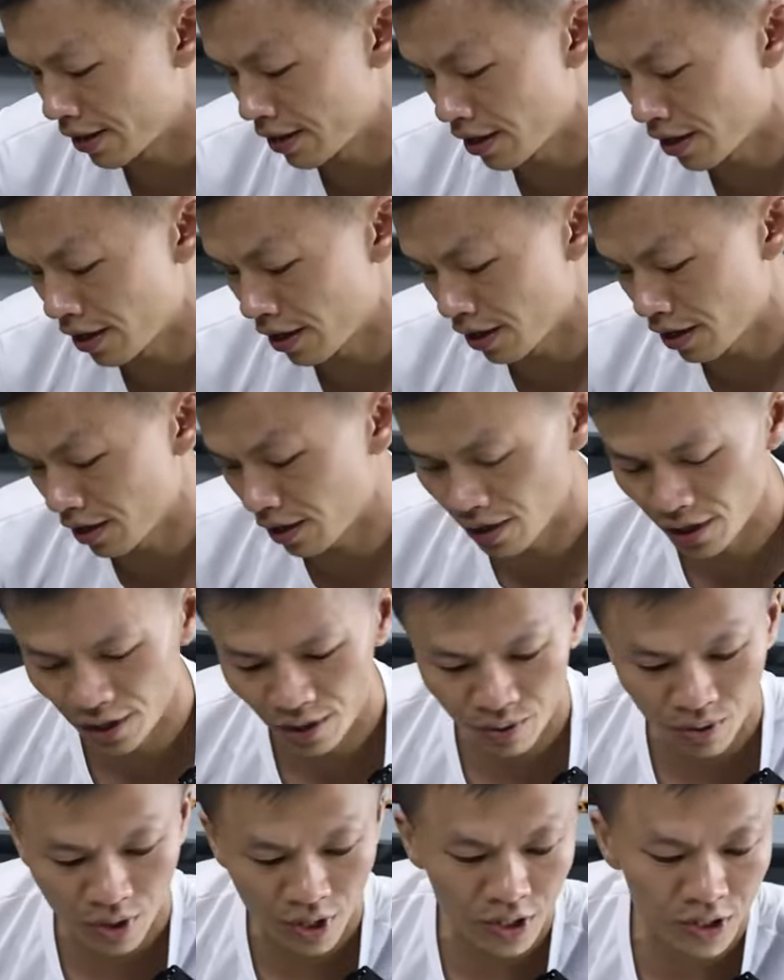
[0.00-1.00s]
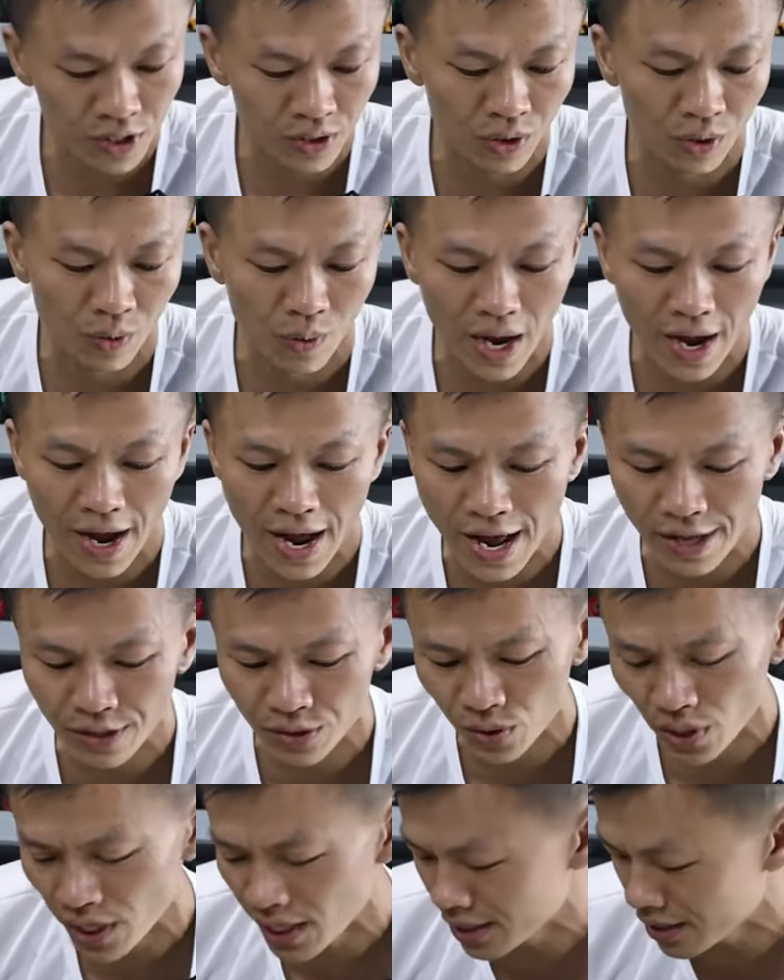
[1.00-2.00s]
uh, increase to
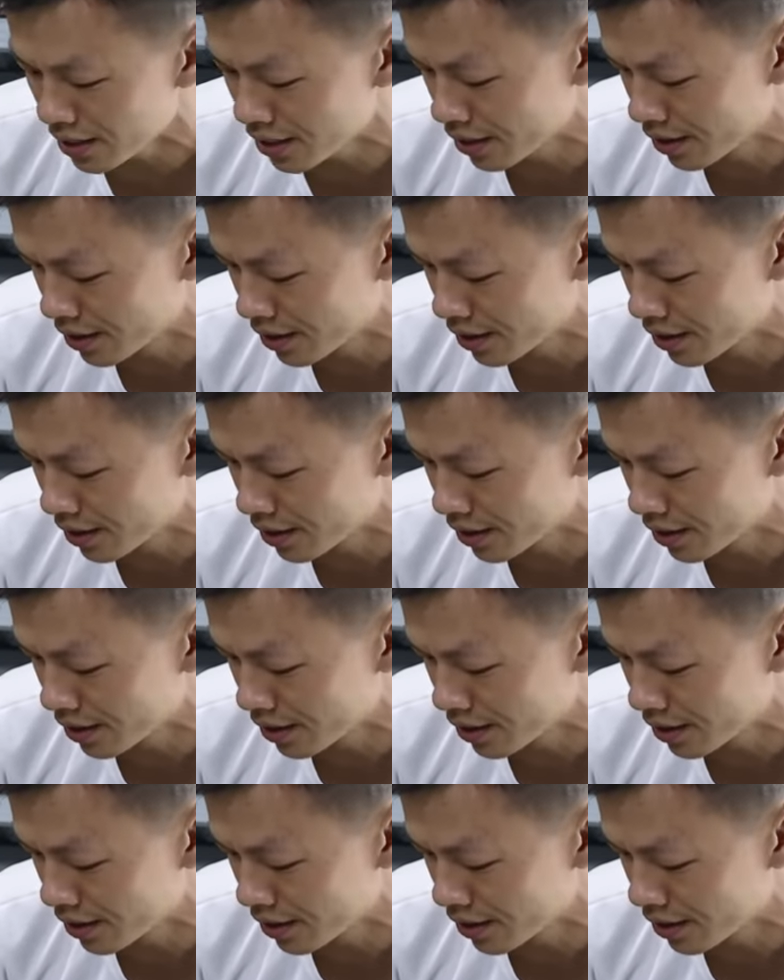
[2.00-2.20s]
100,